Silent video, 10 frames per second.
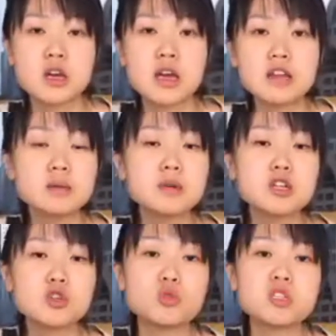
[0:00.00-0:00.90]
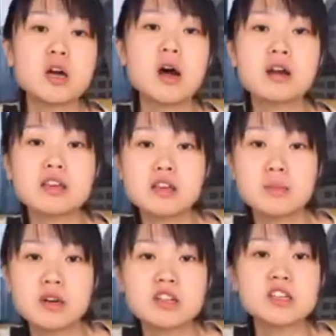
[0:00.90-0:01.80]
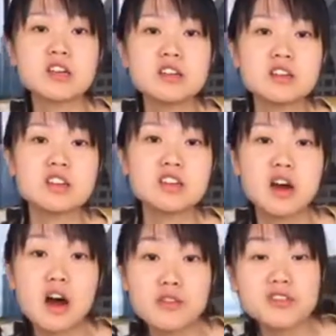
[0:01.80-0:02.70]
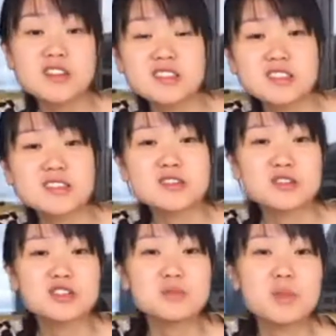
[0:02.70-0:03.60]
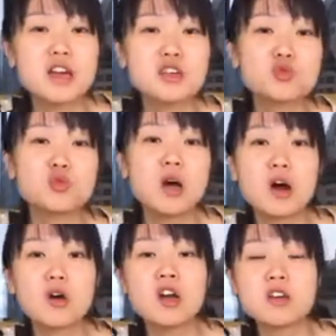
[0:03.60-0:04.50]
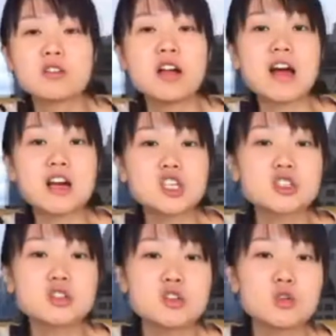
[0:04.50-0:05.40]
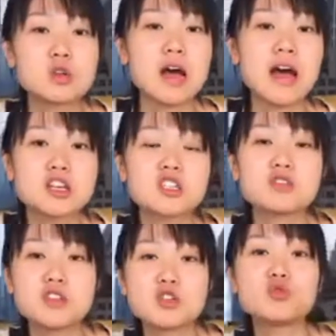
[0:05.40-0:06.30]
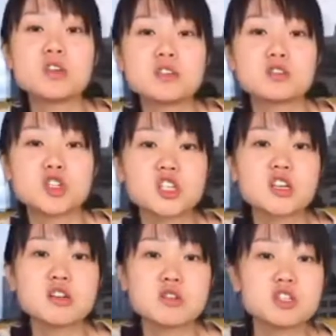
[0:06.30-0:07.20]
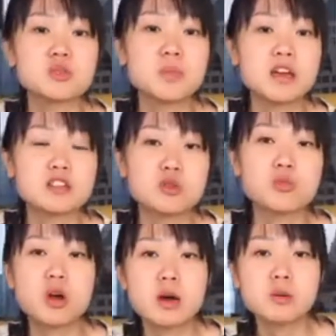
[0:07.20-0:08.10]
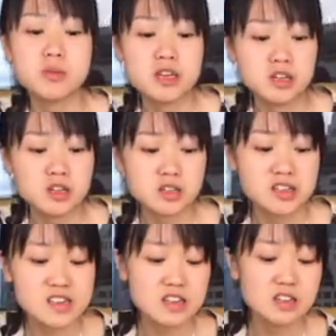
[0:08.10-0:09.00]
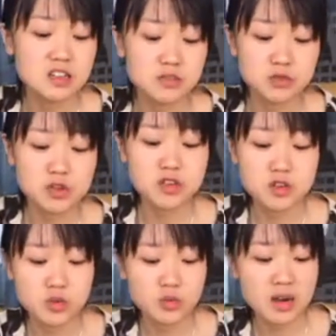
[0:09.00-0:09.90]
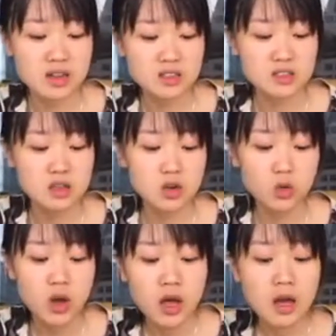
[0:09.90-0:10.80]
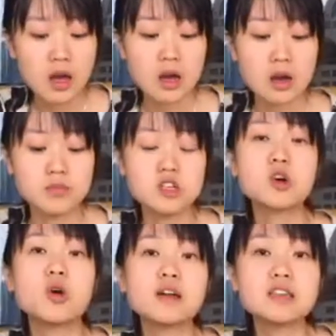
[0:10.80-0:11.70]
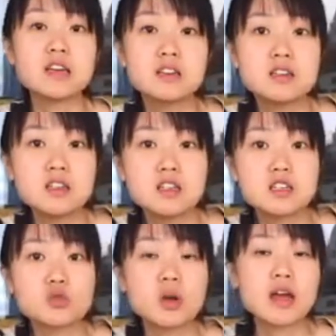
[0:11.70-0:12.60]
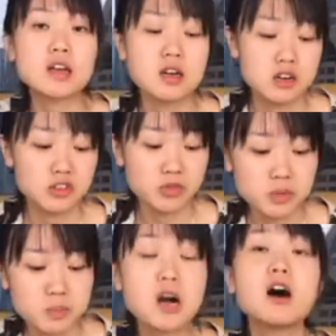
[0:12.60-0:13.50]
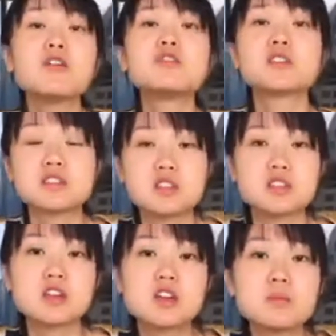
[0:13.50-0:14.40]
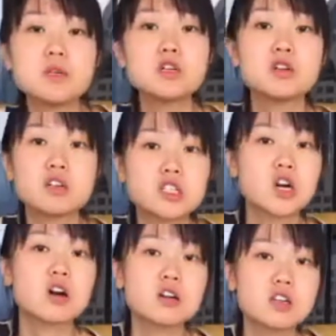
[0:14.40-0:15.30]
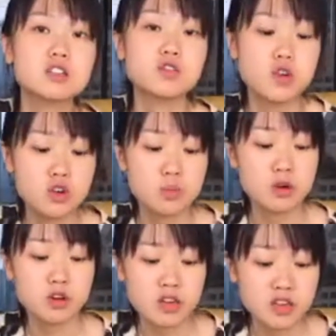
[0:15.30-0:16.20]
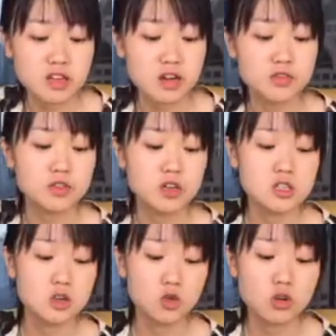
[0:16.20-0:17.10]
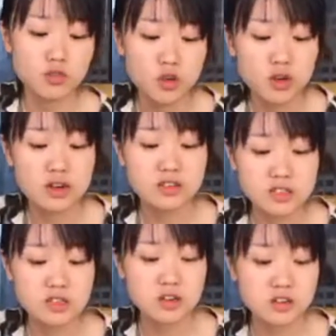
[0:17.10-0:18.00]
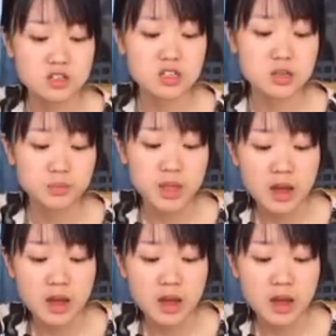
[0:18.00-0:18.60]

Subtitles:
Anybody who's talking about attending key conferences in your space, well, they're actually actively researching in your space. They're probably a good candidate for you, right? So, attendees, right, of conferences, they could be good targets for your marketing efforts or for your SDR team.